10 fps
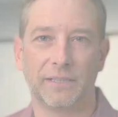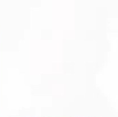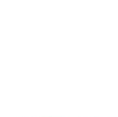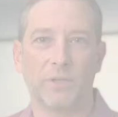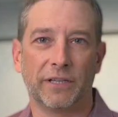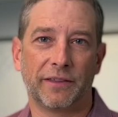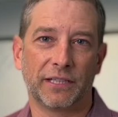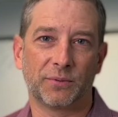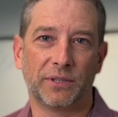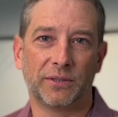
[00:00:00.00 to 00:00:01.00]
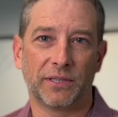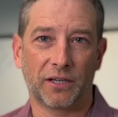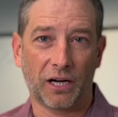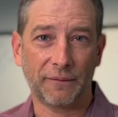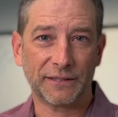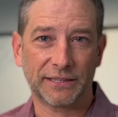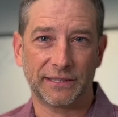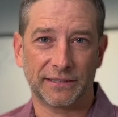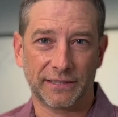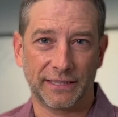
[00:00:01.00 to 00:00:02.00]
Now, one of the things we do at our
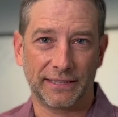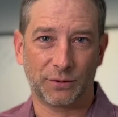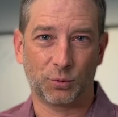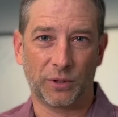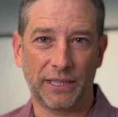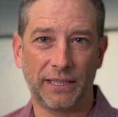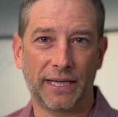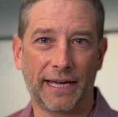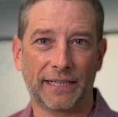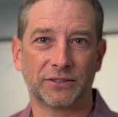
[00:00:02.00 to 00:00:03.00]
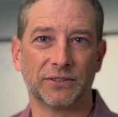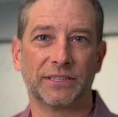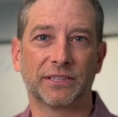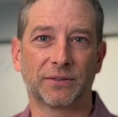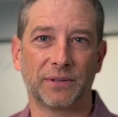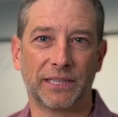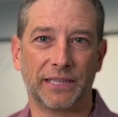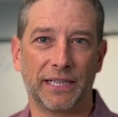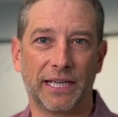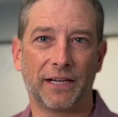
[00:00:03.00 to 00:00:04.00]
offices is we actually
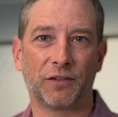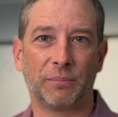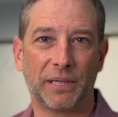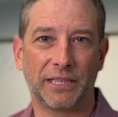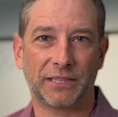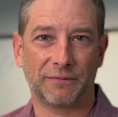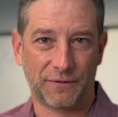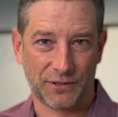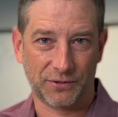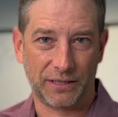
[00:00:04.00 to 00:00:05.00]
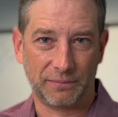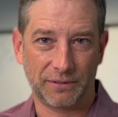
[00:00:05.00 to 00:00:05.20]
screen every patient for sleep.